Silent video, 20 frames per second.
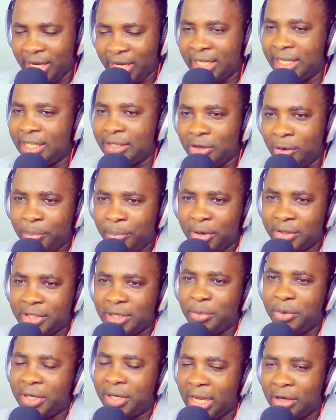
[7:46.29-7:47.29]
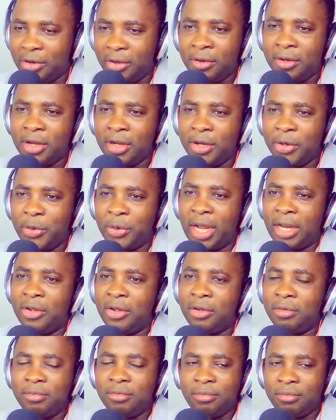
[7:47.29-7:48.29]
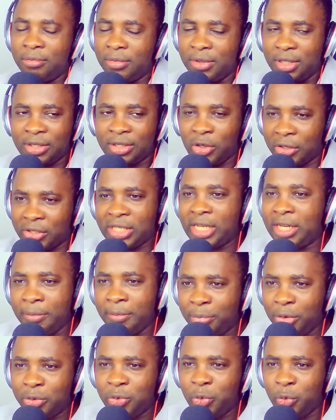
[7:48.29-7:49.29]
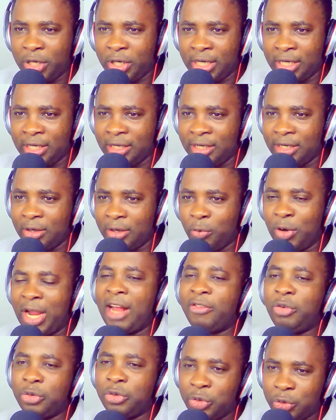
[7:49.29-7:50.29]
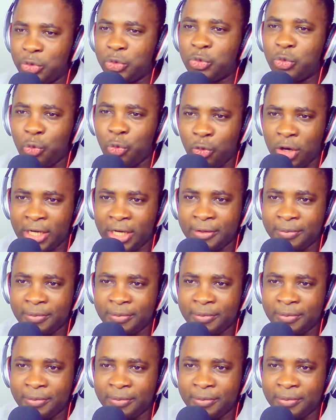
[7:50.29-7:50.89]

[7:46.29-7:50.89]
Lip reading: It is not possible. You cannot succeed in both ways. We have to choose one.